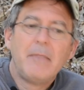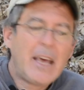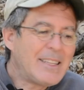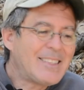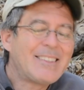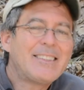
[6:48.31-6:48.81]

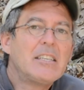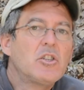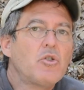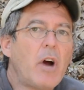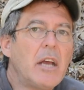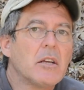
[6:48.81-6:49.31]
that's
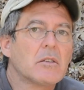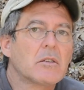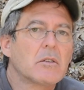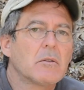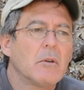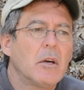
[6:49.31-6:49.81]

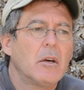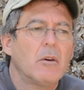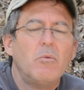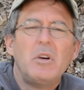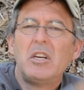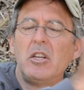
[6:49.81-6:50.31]
detritus.
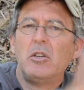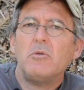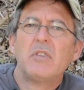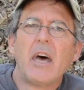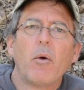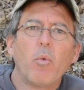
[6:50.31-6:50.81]
We can
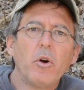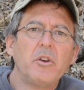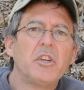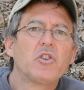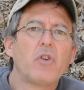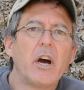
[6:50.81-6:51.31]
use that
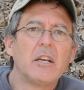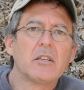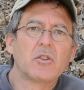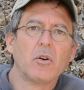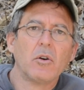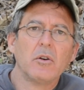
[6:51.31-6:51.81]
word
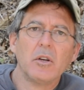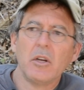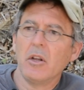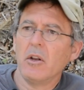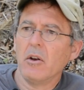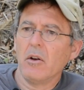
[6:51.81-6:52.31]
detritus
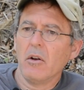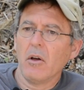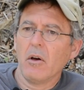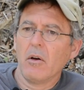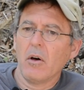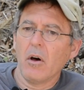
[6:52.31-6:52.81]
in
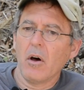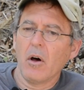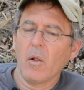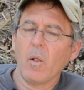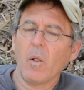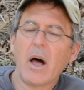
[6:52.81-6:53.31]

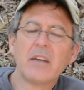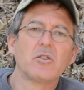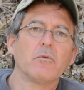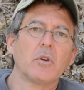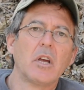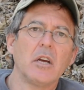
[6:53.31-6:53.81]
lots
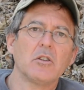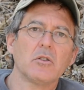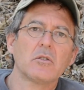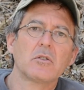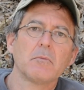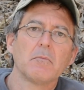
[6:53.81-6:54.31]
of
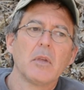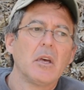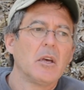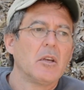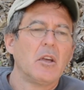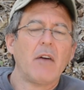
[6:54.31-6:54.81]
occasions.
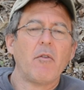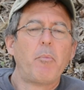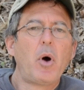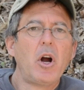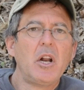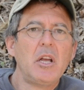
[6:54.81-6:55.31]
You have a
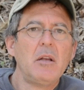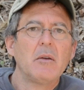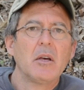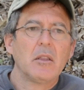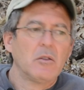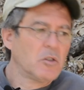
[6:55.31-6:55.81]
party,
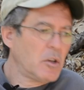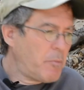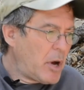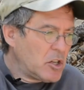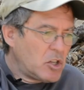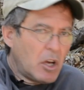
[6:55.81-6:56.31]
there's a
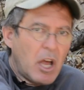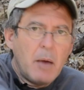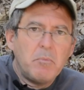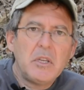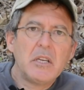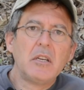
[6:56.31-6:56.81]
bunch of
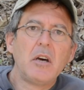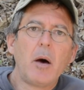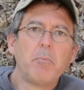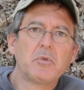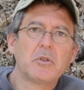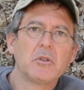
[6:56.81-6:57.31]
empty
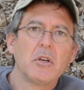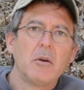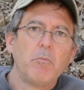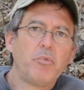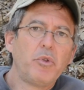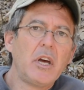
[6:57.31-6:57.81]
cups,
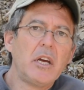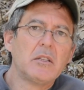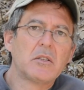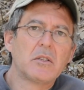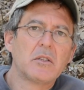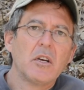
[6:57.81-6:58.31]

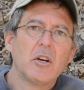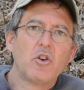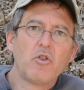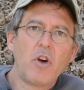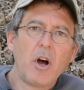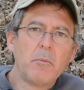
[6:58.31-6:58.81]
plates,
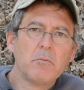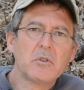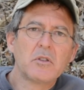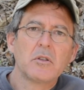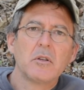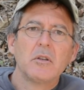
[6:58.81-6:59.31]

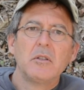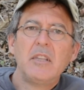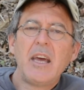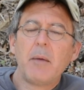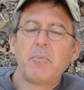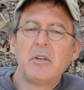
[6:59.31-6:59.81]
crumbs,
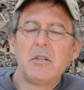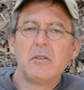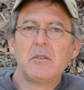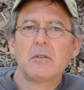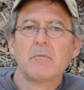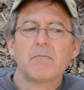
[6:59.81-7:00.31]

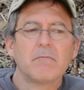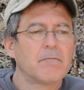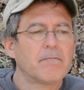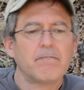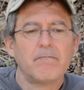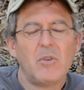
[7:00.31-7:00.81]
napkins.
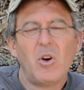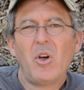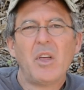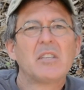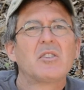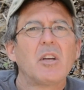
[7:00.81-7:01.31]

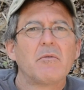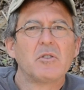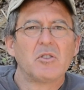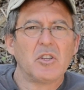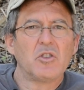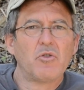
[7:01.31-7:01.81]
All that stuff
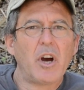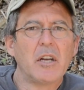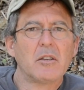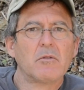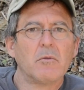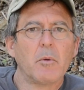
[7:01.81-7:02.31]
is
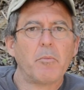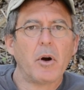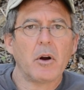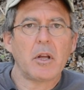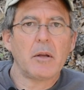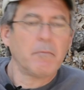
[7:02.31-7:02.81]
detritus from the
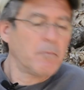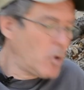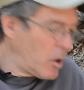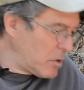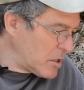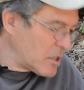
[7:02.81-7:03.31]
party. Well,